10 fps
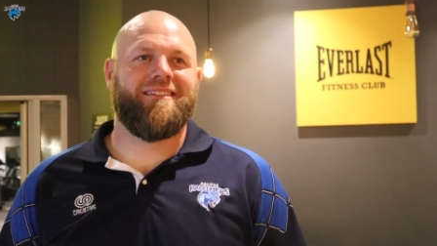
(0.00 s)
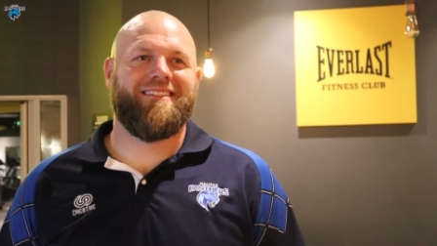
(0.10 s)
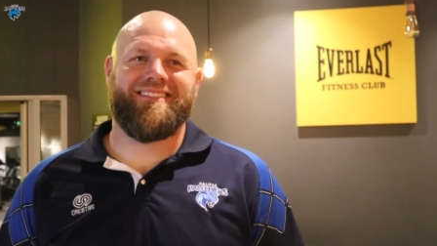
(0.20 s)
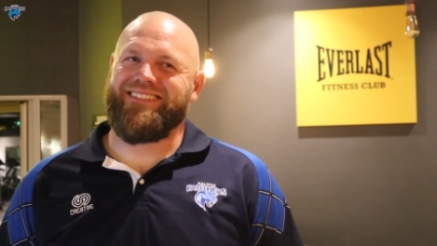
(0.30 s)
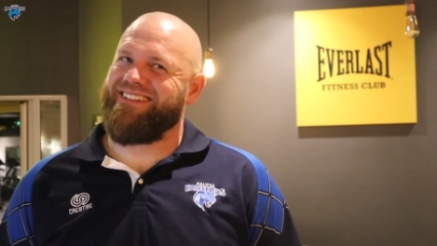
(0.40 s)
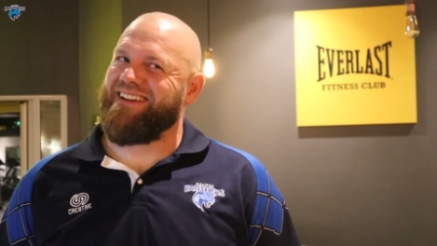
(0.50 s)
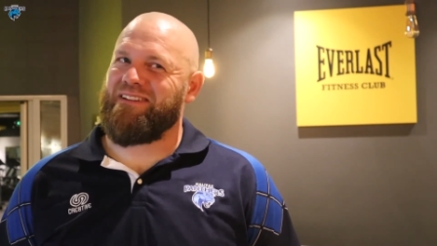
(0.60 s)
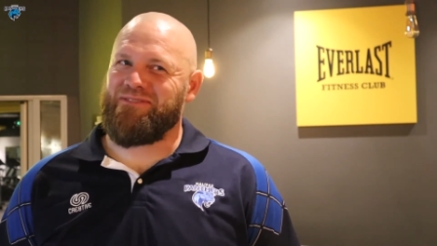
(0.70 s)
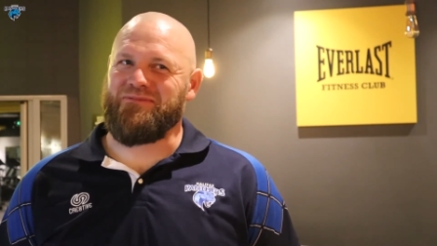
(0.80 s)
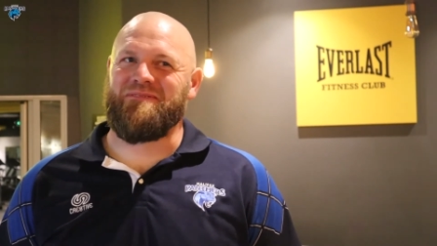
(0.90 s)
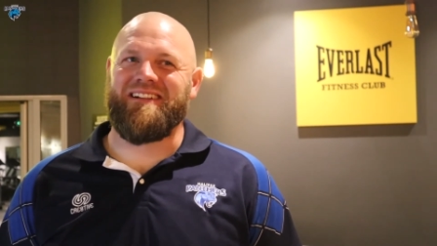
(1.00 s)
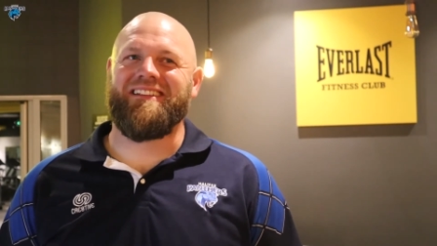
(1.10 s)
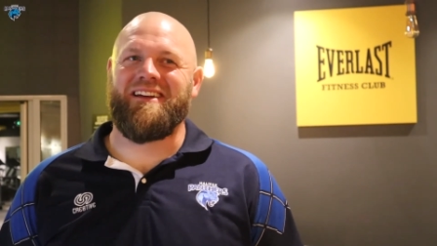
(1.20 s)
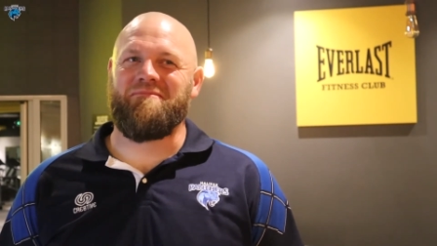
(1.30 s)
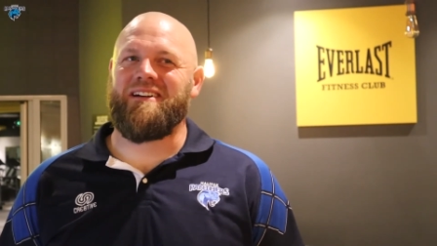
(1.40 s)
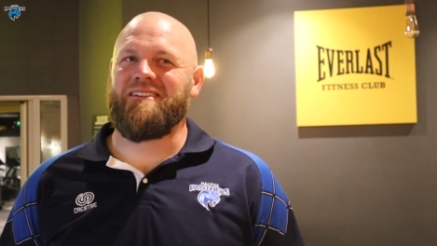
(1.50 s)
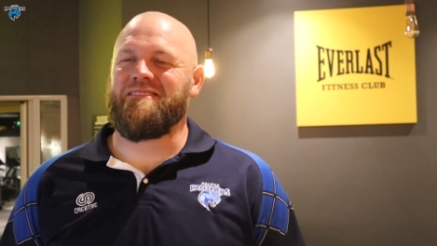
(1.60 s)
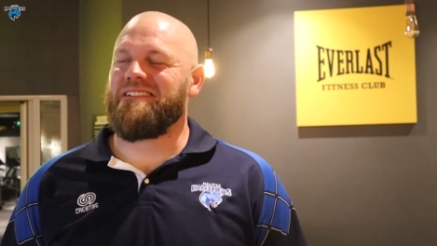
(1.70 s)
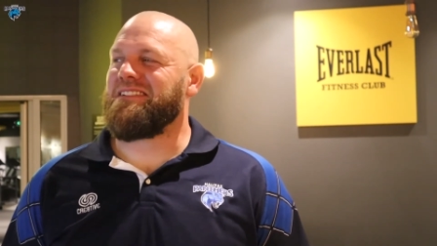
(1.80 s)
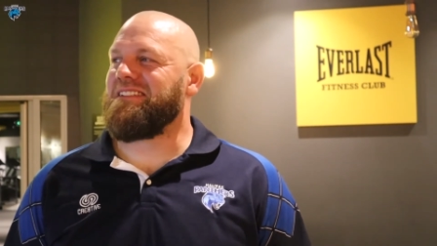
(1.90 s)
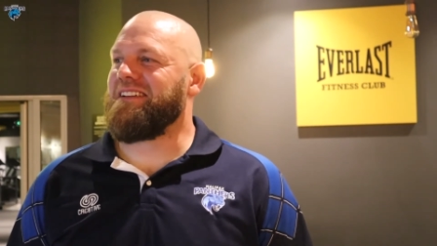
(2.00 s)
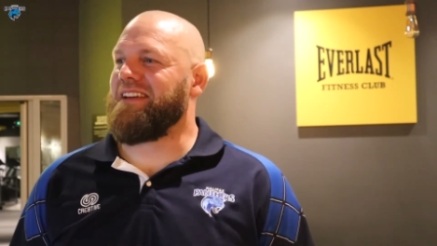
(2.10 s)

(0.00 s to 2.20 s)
ah, you've done well there, Mike, well done.